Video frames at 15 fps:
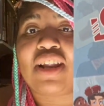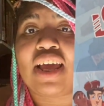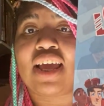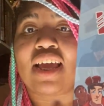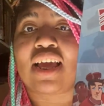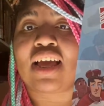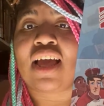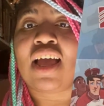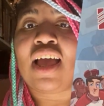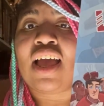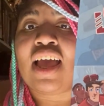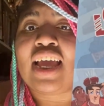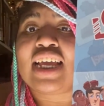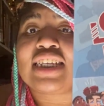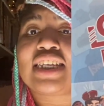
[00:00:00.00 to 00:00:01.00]
Like,
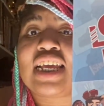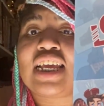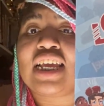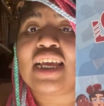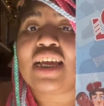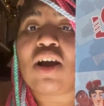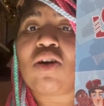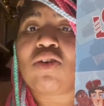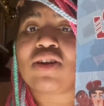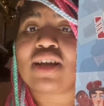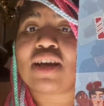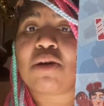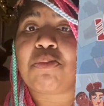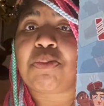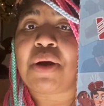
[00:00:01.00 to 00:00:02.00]
is he
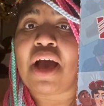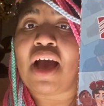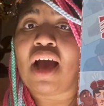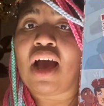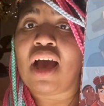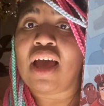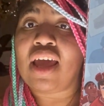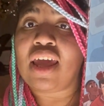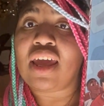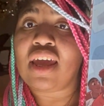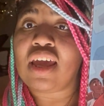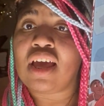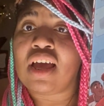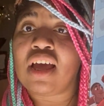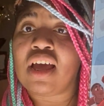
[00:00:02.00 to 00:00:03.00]
holding a pie?